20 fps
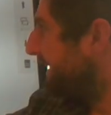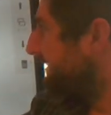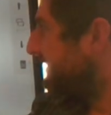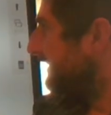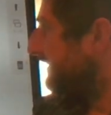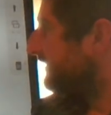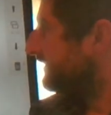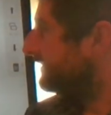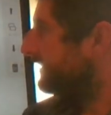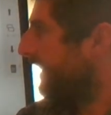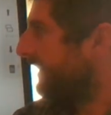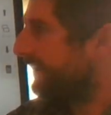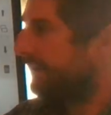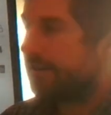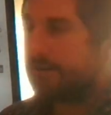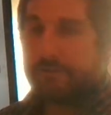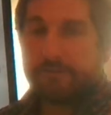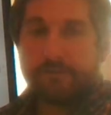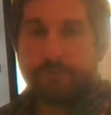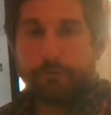in the
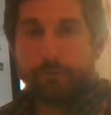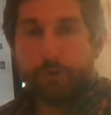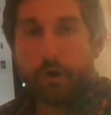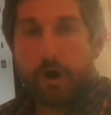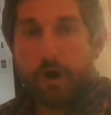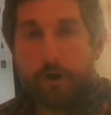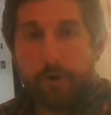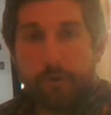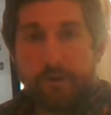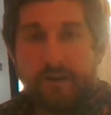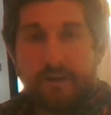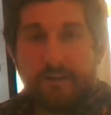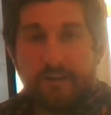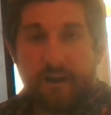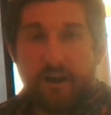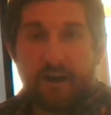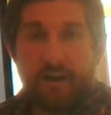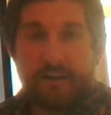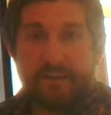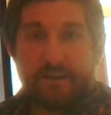second row
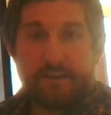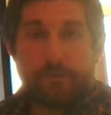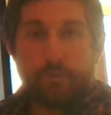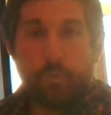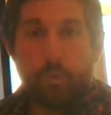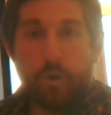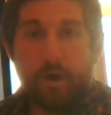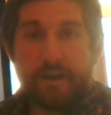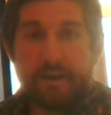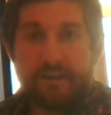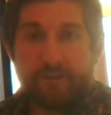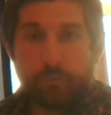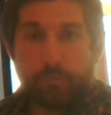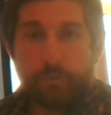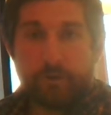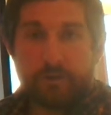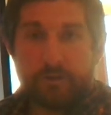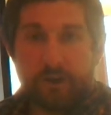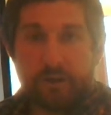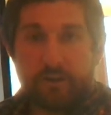is what it
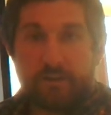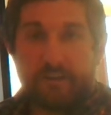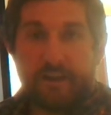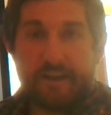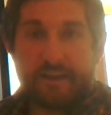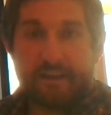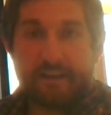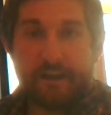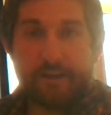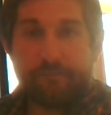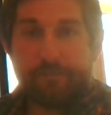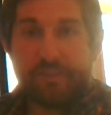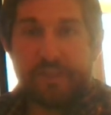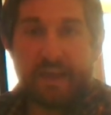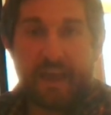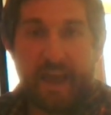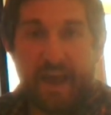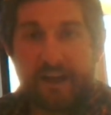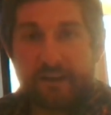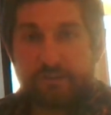will look like if
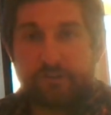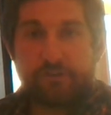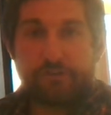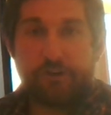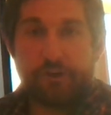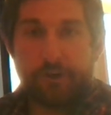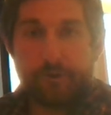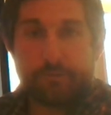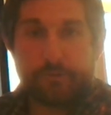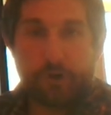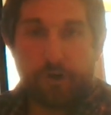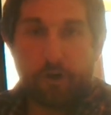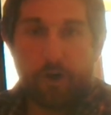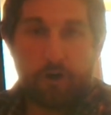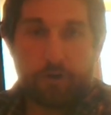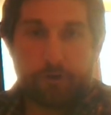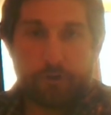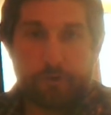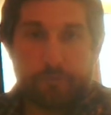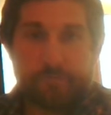the x terms are
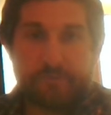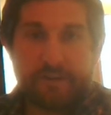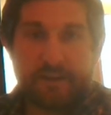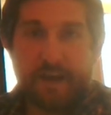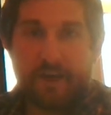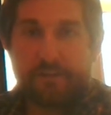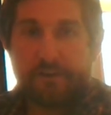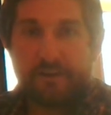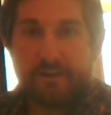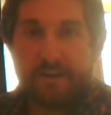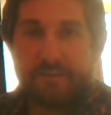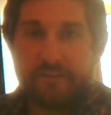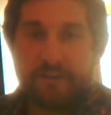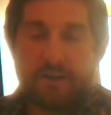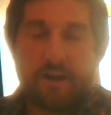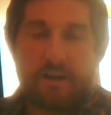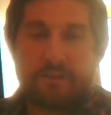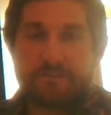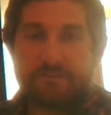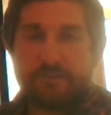all grouped together and the
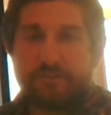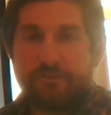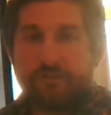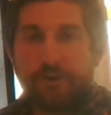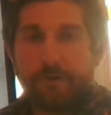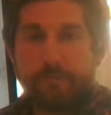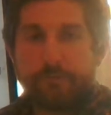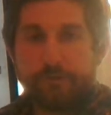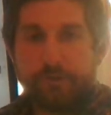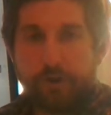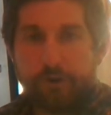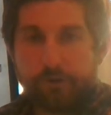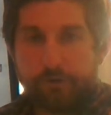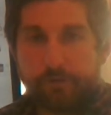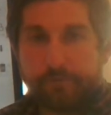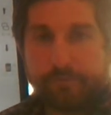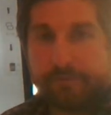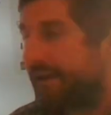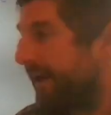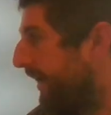constant terms are all
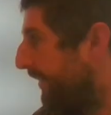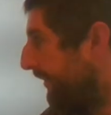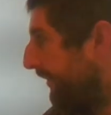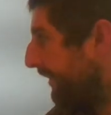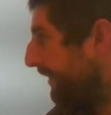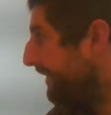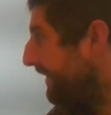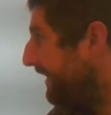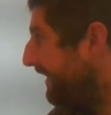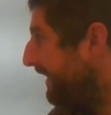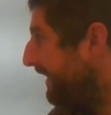grouped together.